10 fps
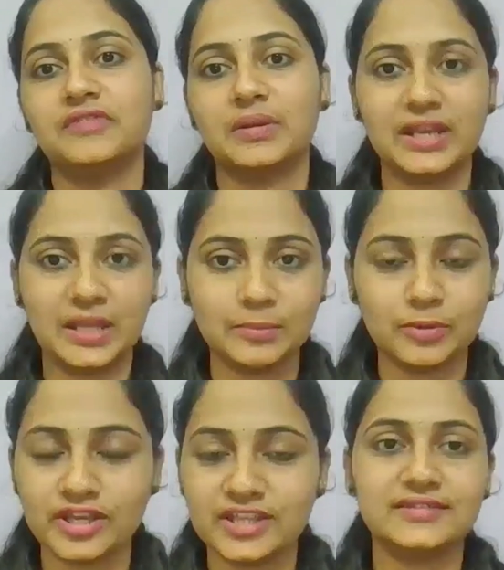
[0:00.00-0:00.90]
from an
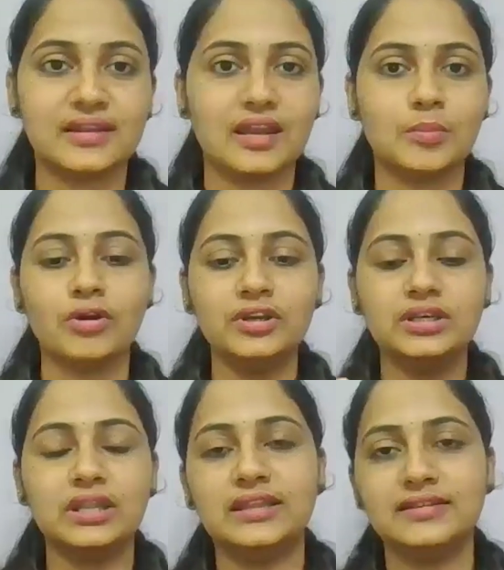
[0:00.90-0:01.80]
employee
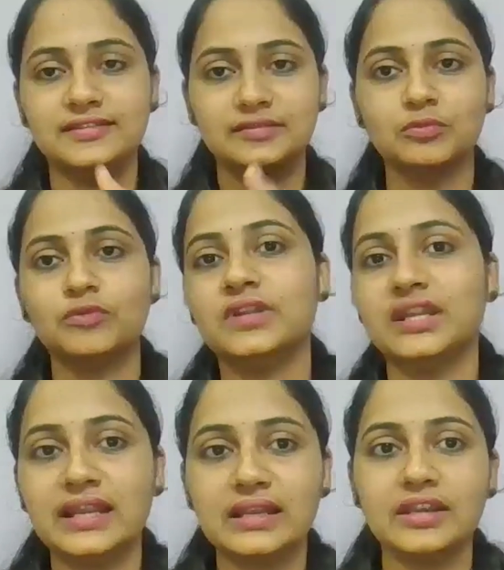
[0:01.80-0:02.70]
standpoint, let's move
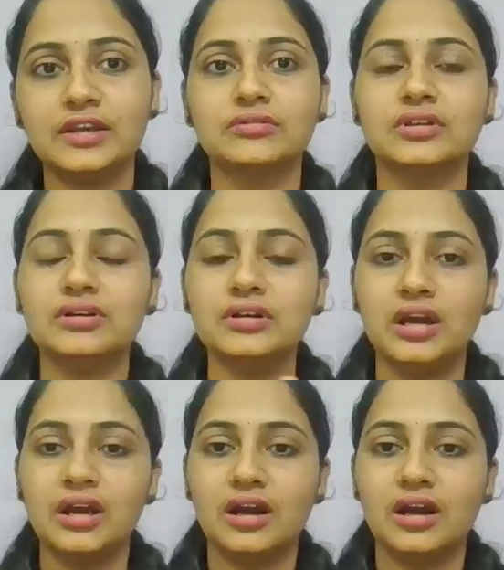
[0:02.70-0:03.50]
directly to the